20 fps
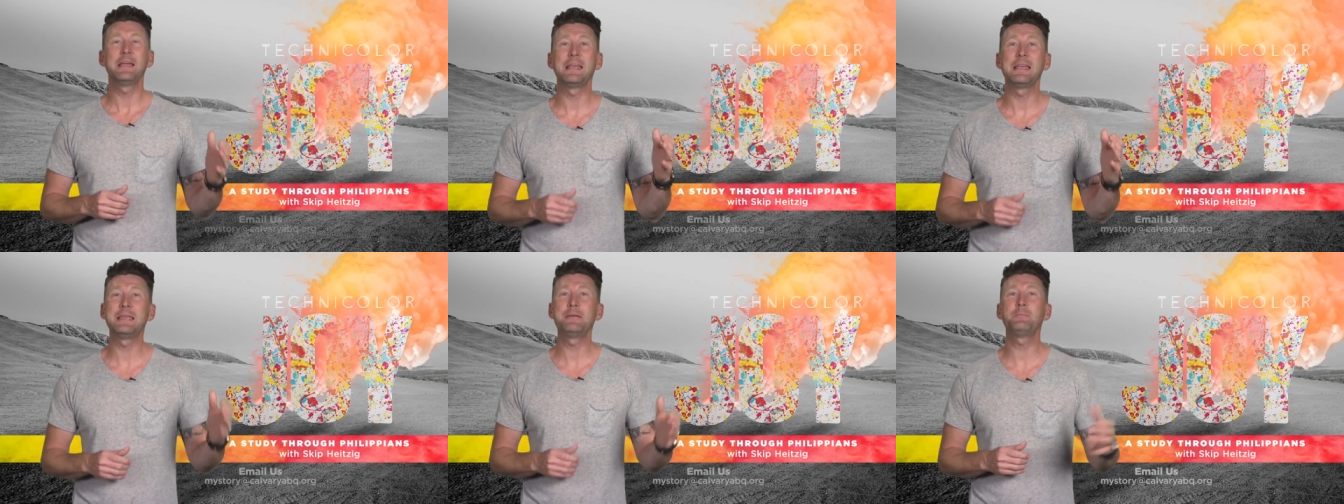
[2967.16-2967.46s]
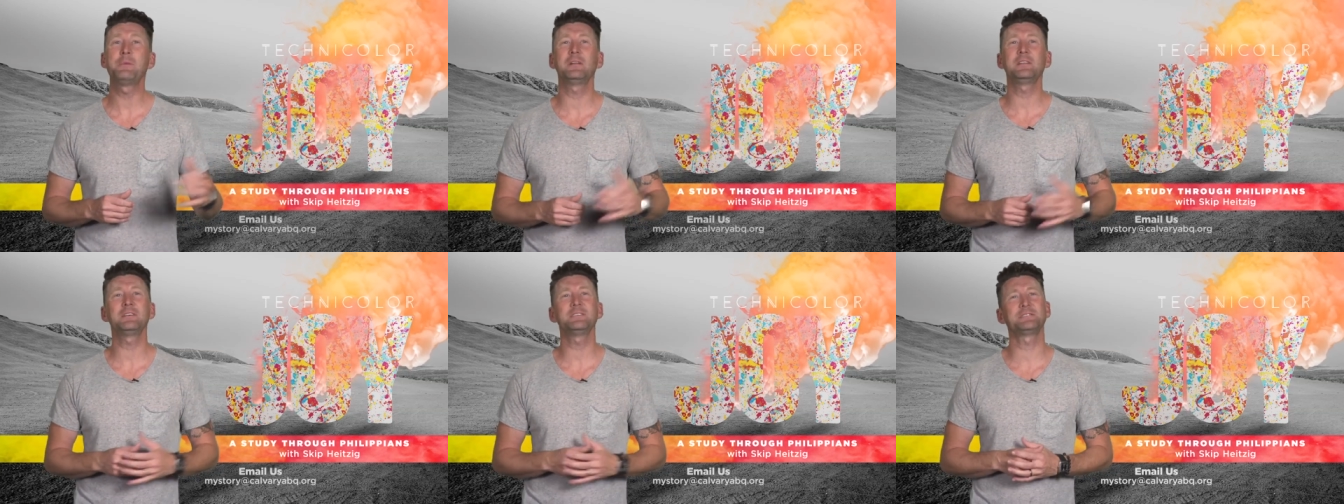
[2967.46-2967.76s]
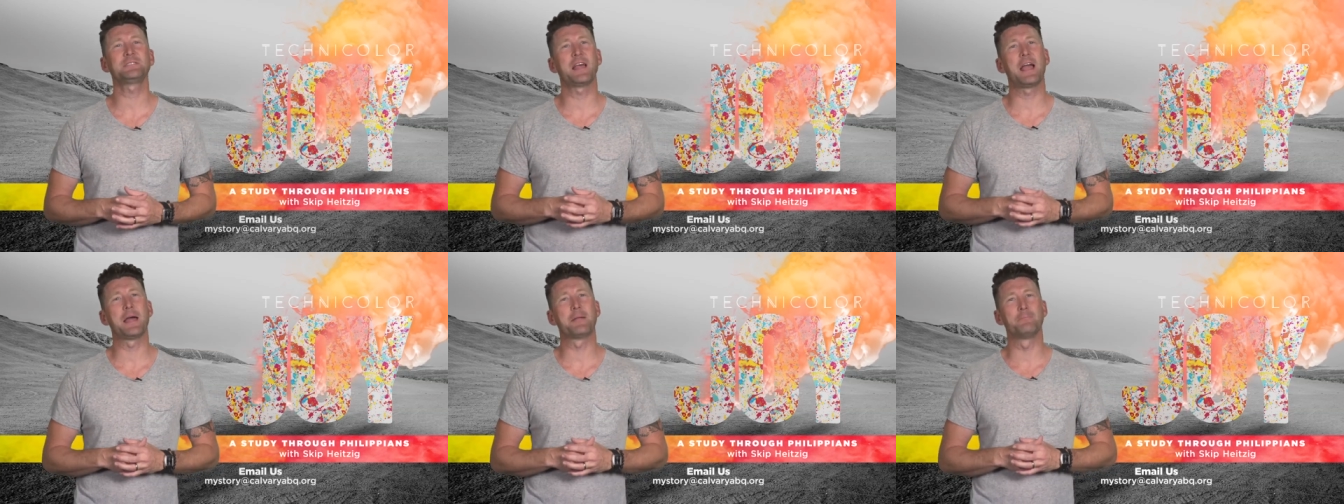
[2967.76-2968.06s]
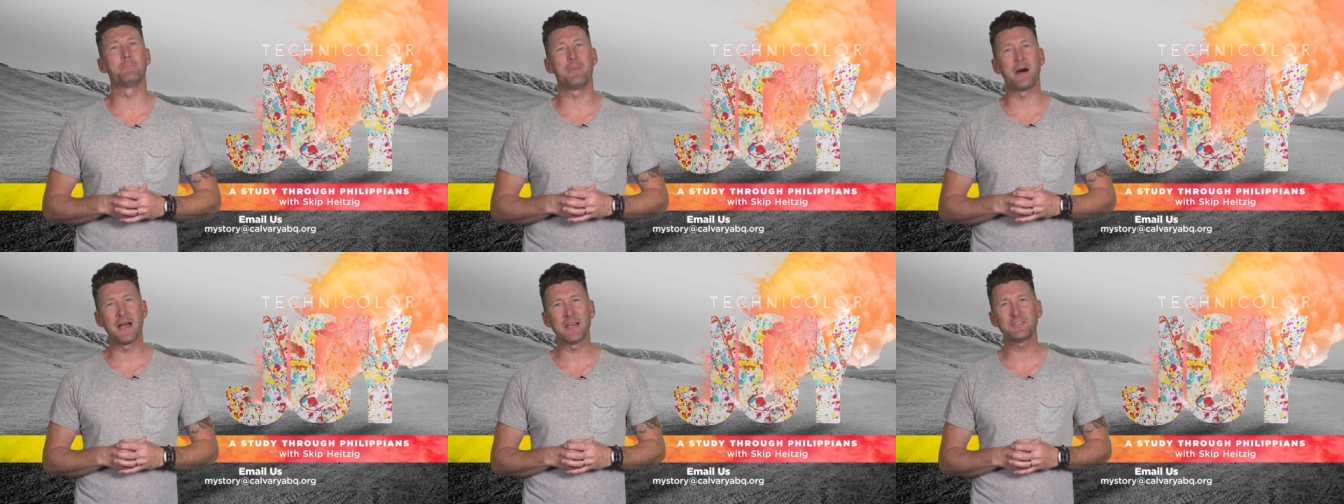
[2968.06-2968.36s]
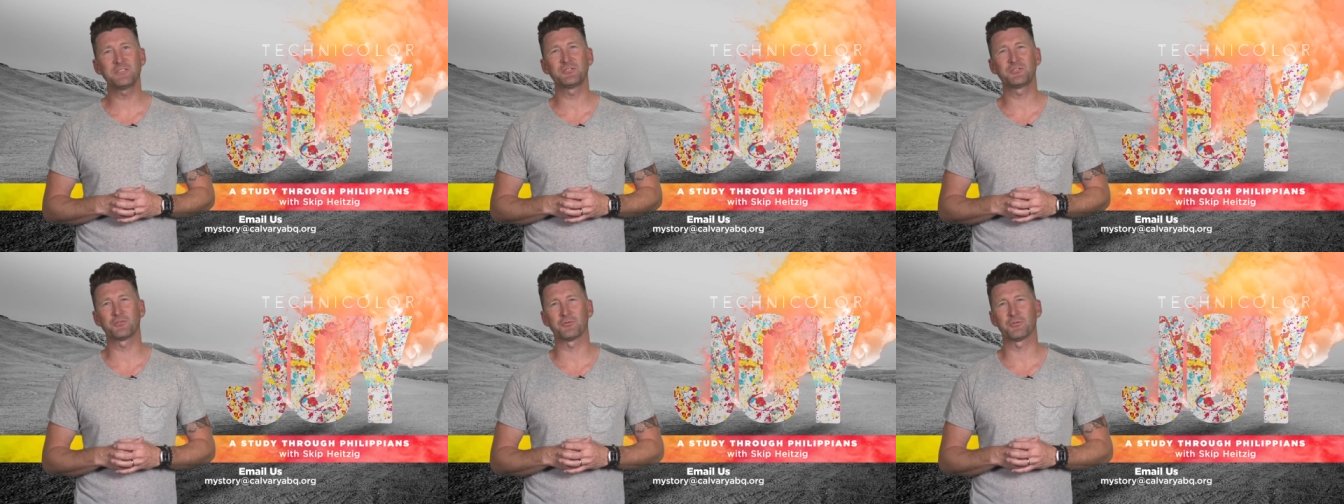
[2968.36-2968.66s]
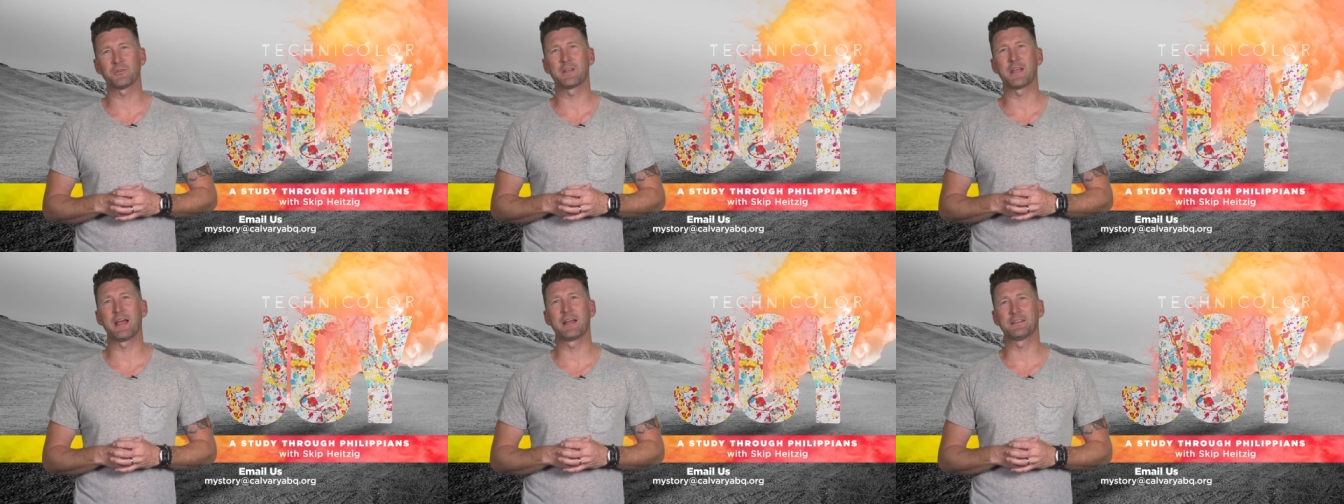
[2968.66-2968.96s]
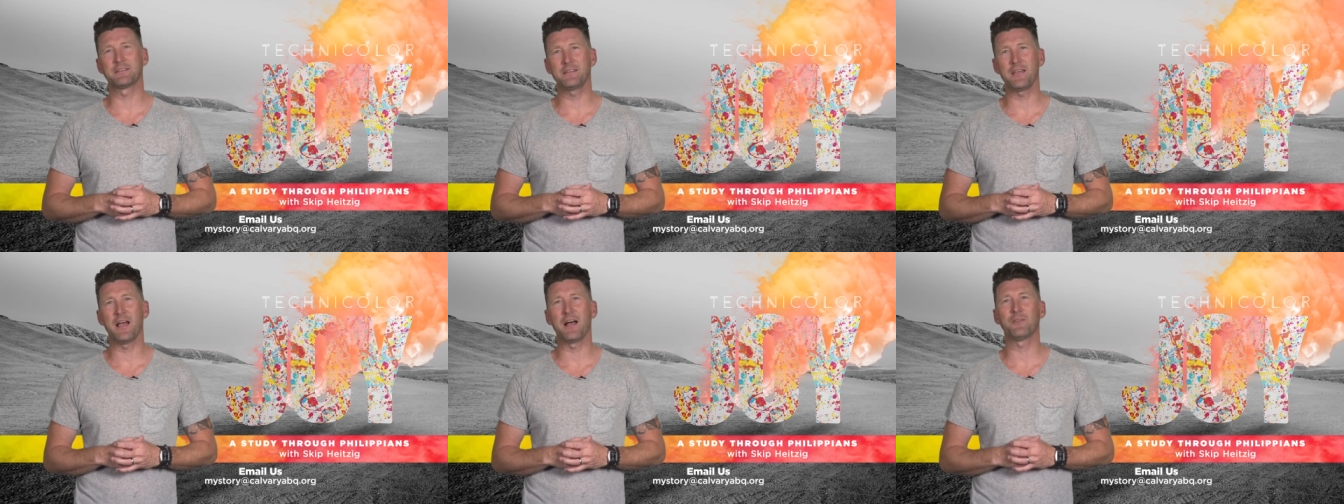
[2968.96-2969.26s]
Email us at mystory
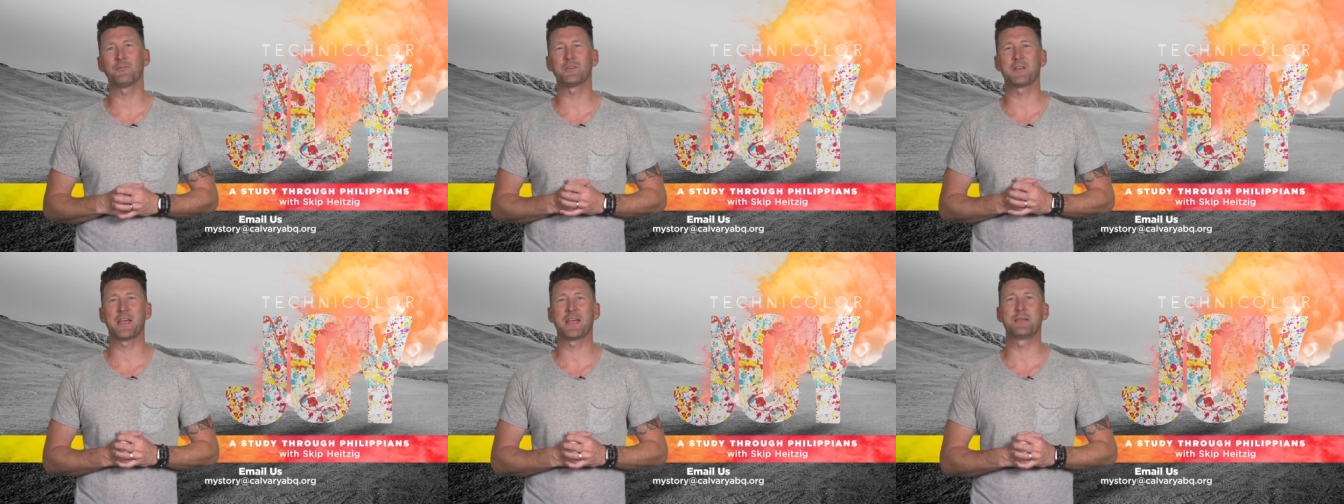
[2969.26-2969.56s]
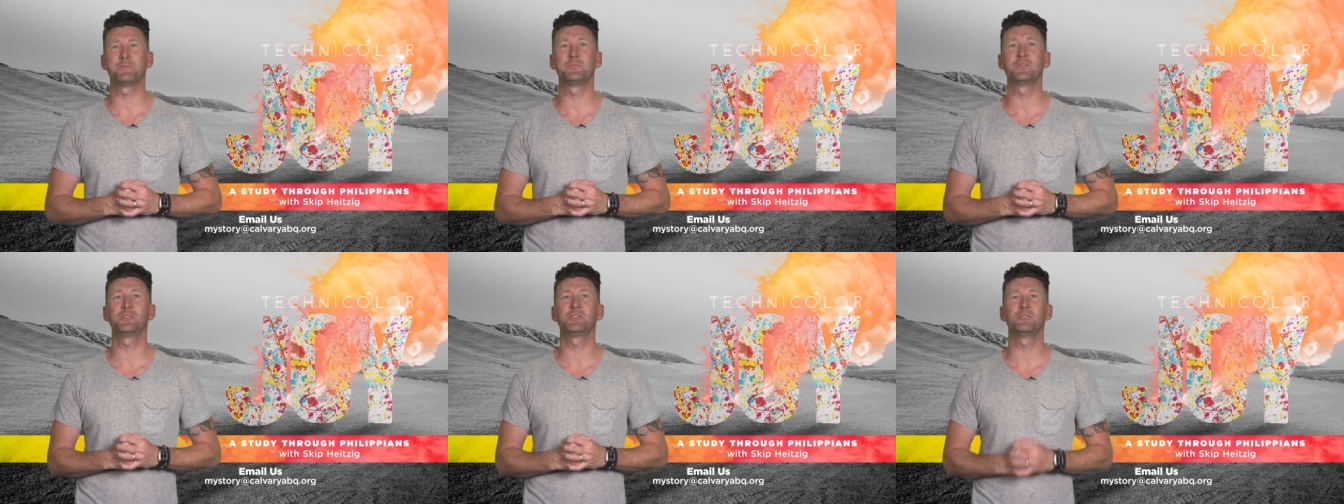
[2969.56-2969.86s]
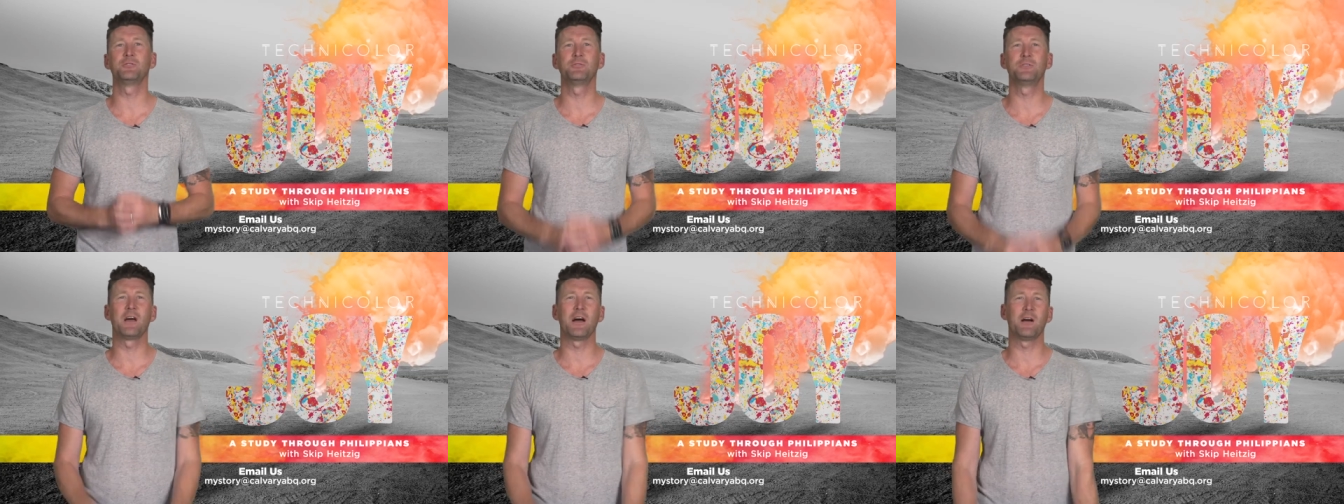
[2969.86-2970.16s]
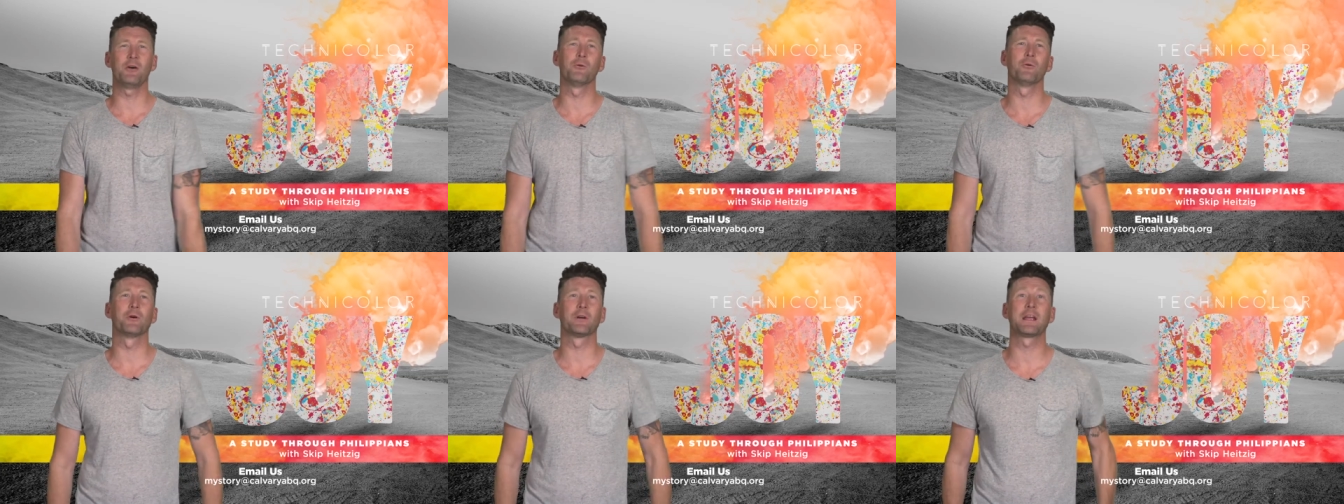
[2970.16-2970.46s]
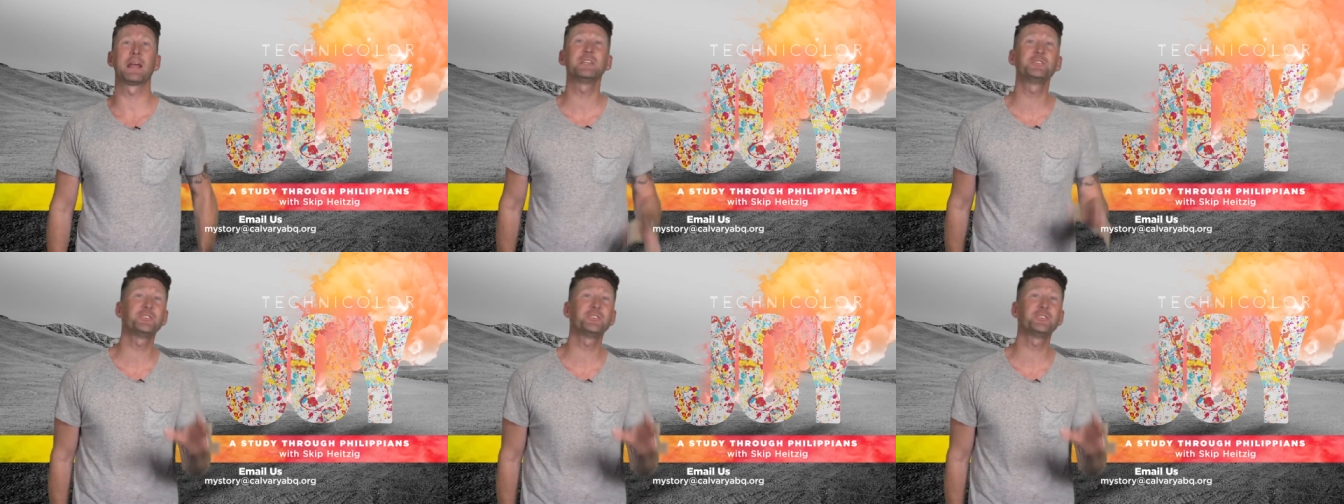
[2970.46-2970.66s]
at calvaryabq.org.